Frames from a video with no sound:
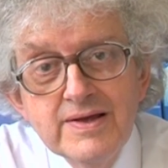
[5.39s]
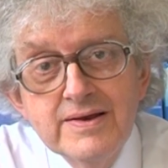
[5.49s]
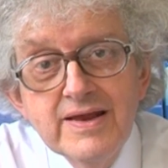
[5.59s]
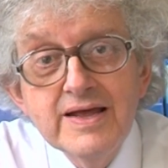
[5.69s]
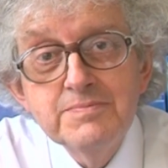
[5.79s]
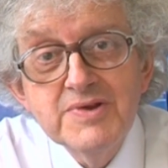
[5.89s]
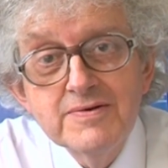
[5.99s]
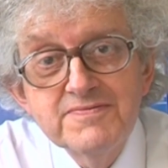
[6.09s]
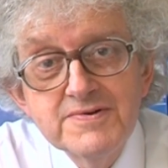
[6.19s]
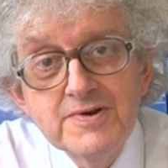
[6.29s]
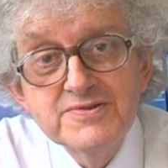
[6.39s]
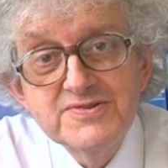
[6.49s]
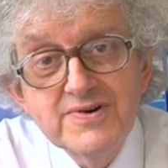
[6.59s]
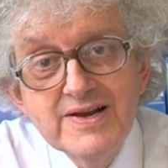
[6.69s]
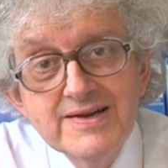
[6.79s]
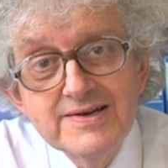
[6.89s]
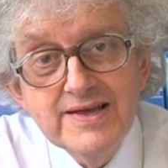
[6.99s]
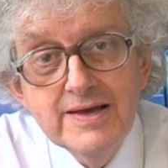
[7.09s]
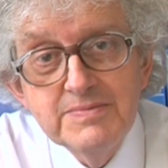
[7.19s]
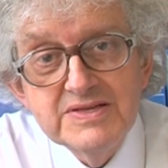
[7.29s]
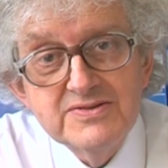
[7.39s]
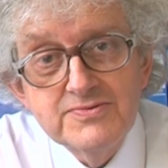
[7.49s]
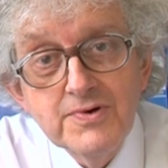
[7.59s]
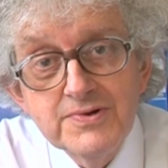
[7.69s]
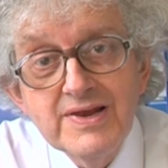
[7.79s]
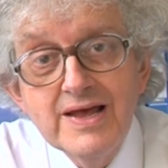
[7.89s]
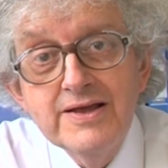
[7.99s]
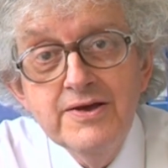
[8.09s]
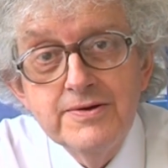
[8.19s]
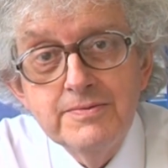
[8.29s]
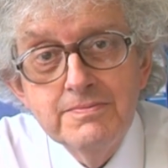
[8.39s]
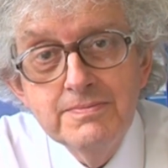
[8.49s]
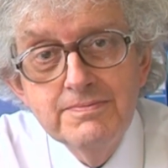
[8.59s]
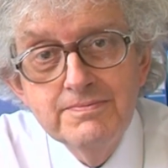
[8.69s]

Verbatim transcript: named after an Australian chemist, Ron Nyholm.